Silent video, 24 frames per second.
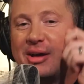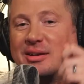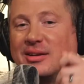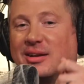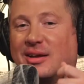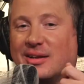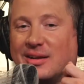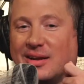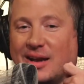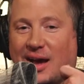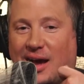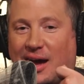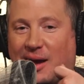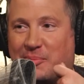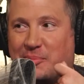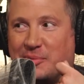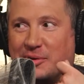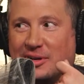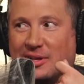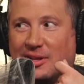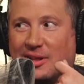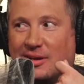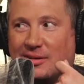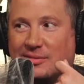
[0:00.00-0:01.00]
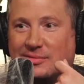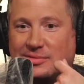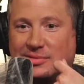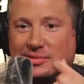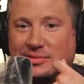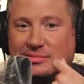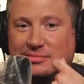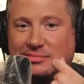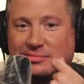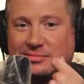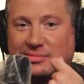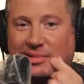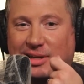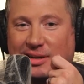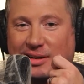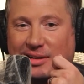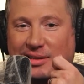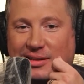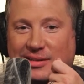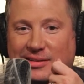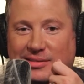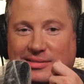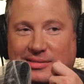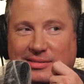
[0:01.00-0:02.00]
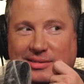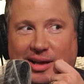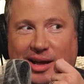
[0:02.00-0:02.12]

an, Looks an fine to opera me. glove and a little